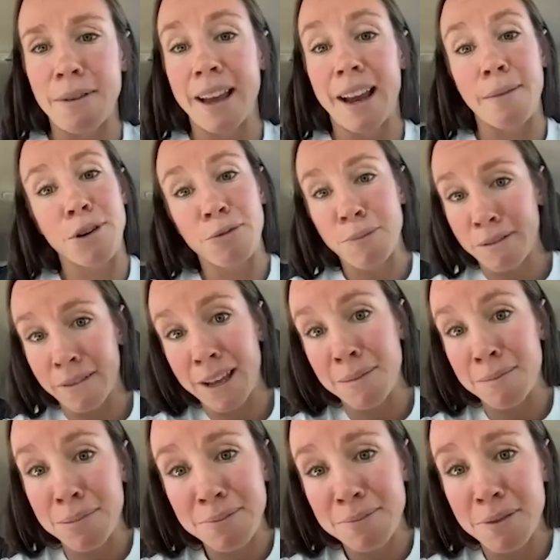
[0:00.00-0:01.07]
Like I broke my
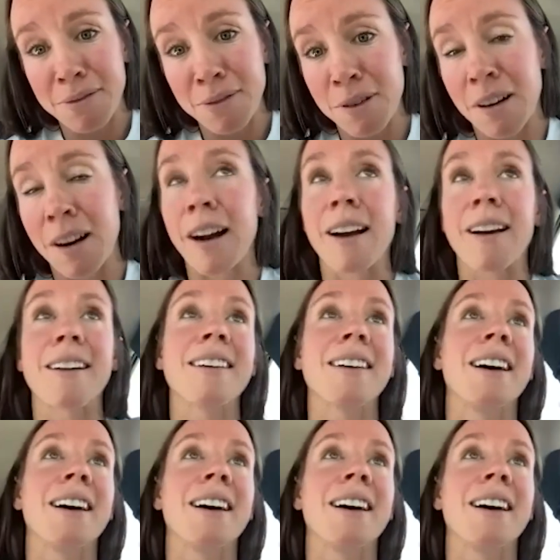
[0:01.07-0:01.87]
rib before.